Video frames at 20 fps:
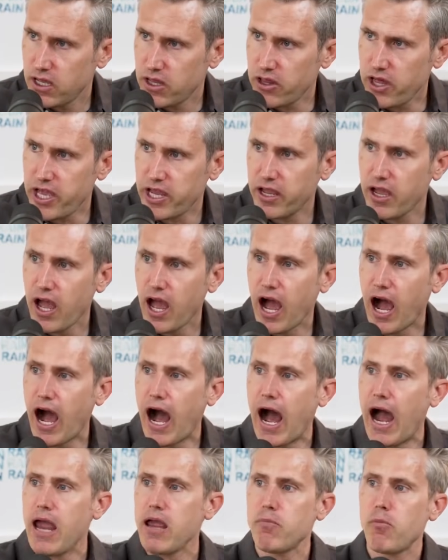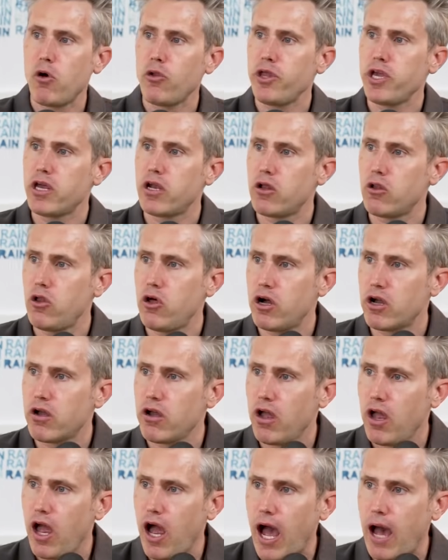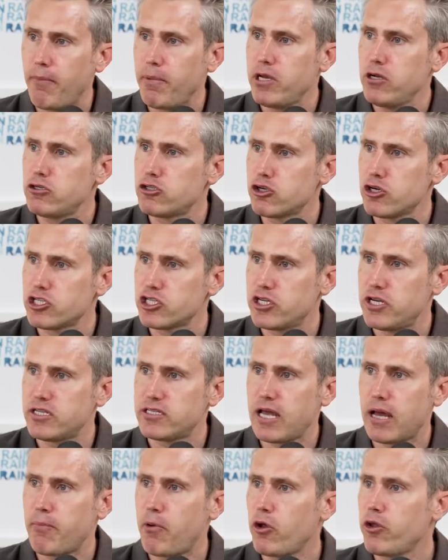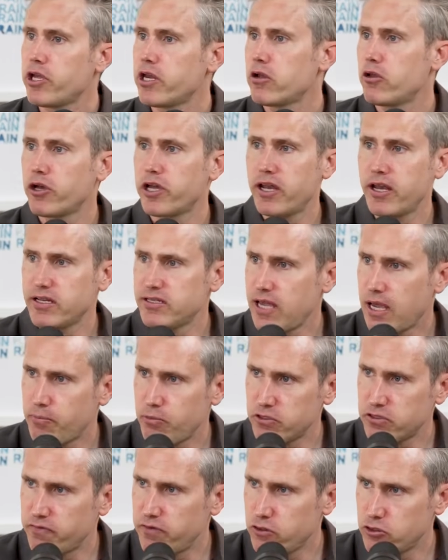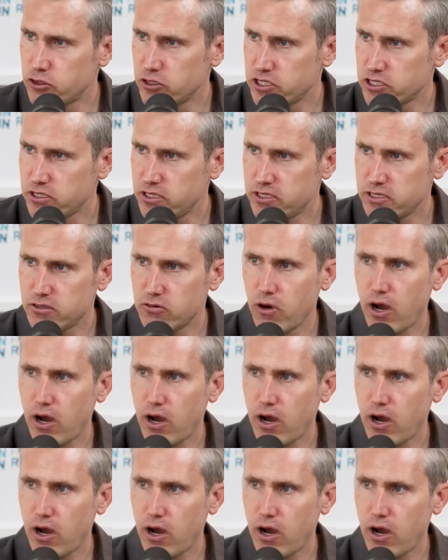Like, I'm a nutritionist, I'm only gonna look at examples of nutritionists.